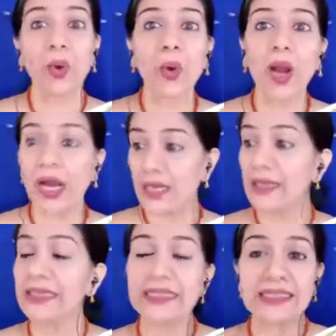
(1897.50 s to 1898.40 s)
go
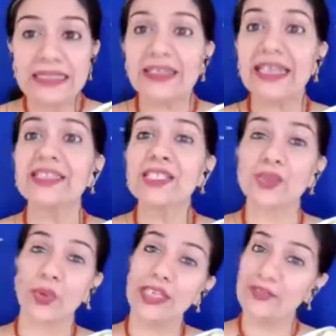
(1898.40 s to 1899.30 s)
narrate the
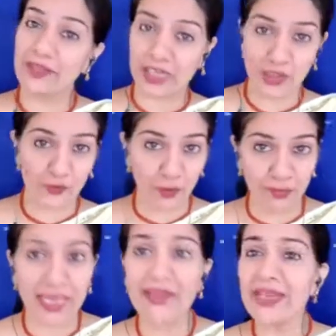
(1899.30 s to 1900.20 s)
story in front of
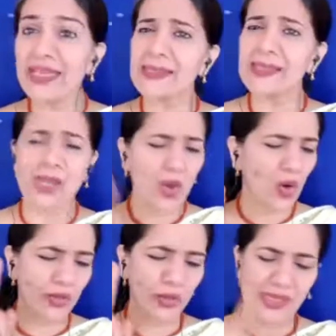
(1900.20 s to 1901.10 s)
your parents
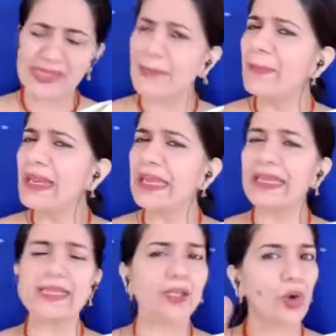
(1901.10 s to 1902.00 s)
or your
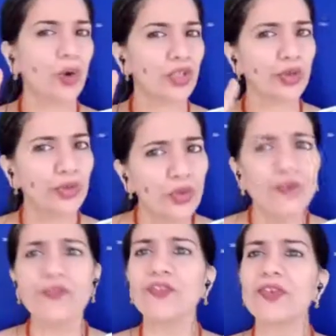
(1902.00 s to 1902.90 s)
siblings or your
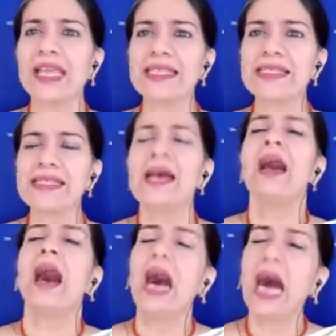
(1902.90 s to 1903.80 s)
good friends.
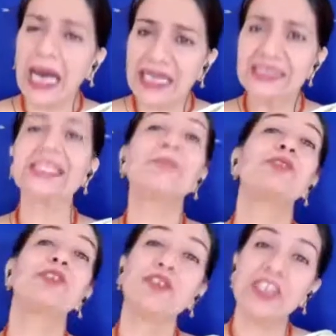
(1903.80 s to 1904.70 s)
Ask
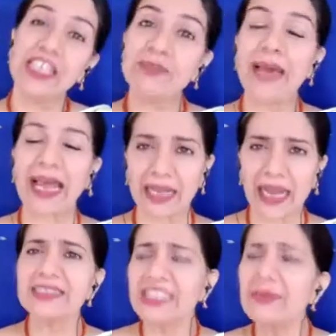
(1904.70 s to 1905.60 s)
them for feedback.
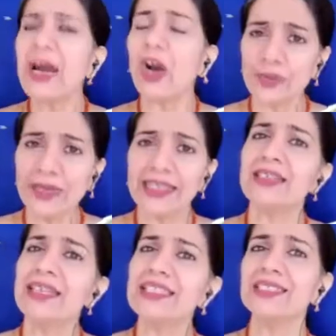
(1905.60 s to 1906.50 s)
Ask them, how am I
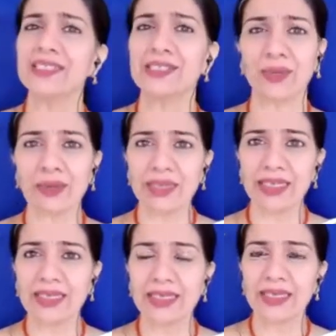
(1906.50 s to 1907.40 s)
narrating this
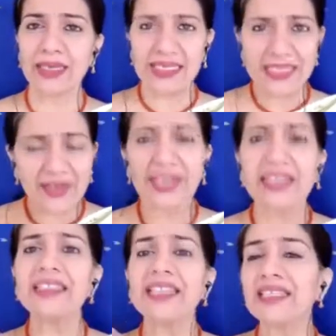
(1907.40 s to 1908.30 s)
story? Is there
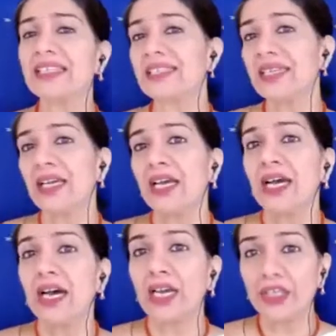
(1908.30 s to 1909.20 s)
anything that,
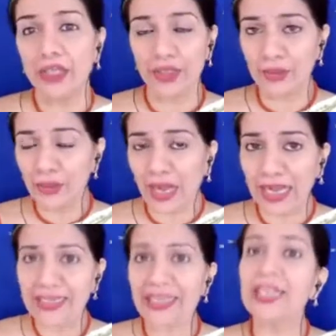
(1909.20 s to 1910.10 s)

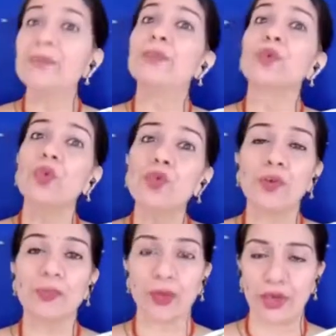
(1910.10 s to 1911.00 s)
I can
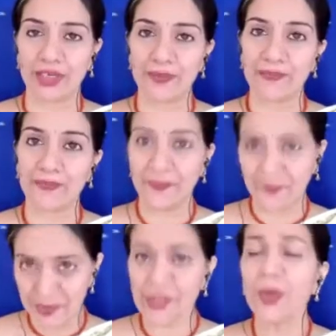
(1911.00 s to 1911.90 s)
improve upon?
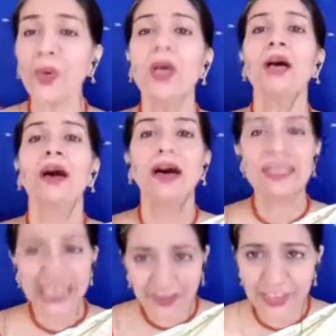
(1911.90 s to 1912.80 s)
So
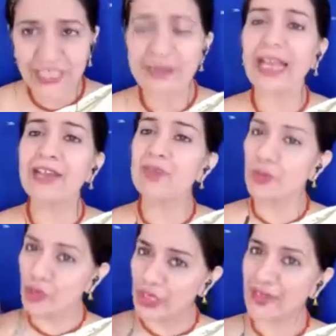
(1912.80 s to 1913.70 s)
take feedback
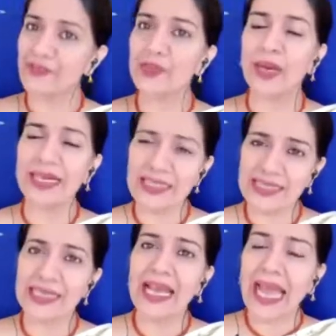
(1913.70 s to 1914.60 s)
from your loved
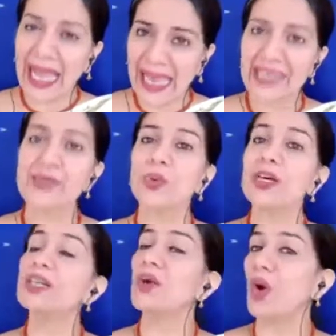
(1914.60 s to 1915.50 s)
ones and
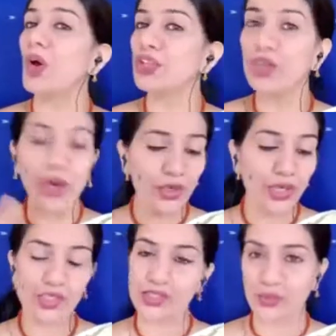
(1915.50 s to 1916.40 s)
work on your
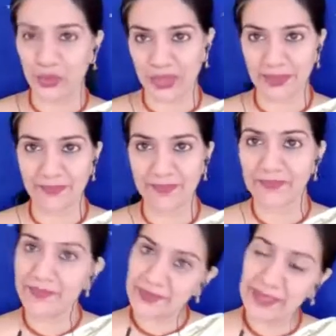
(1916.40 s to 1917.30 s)
story.
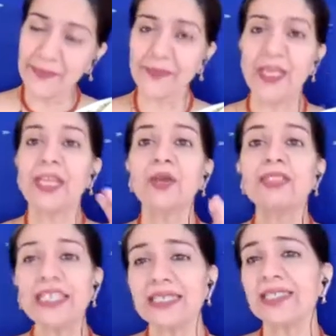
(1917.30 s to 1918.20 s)
Yeah. Now,
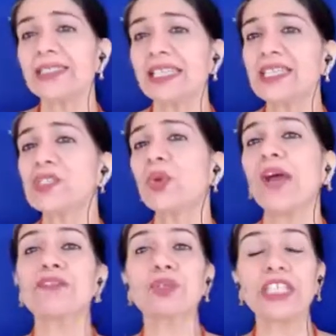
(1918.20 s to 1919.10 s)
these are the things you
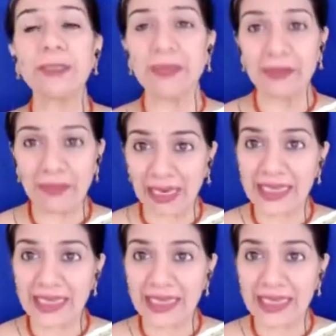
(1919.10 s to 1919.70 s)
have to keep in